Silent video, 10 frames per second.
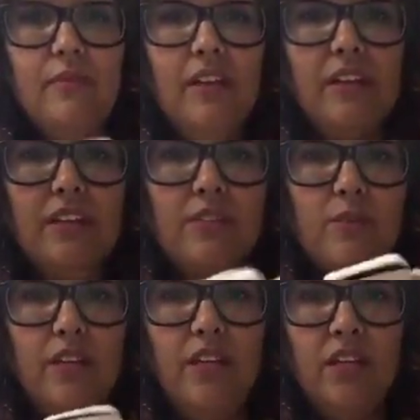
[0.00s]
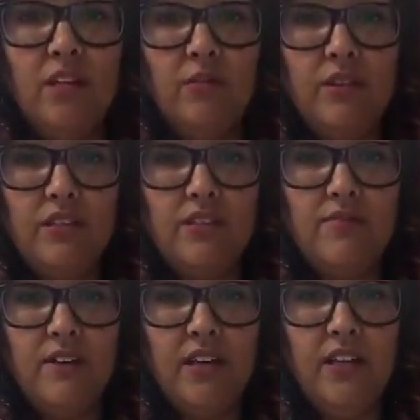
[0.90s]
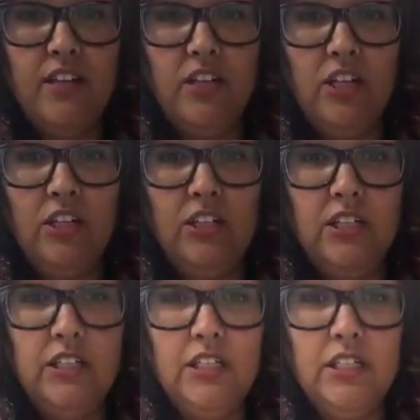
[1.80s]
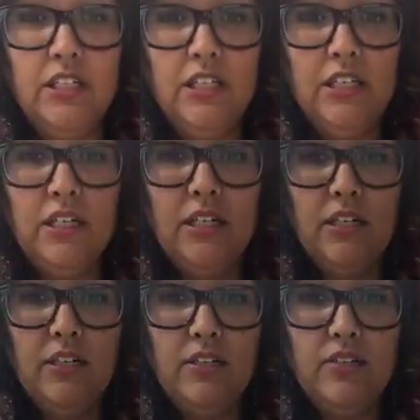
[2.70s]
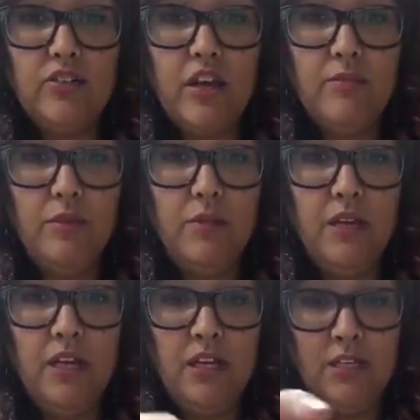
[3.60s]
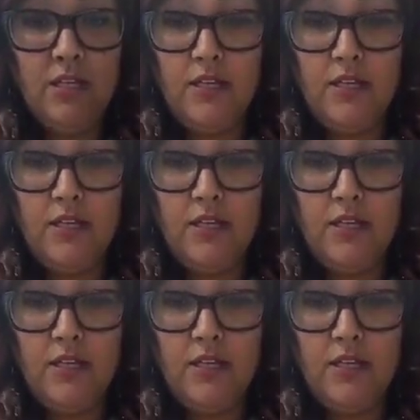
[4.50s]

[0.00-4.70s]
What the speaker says: Got this one here with this fun little stripey bead.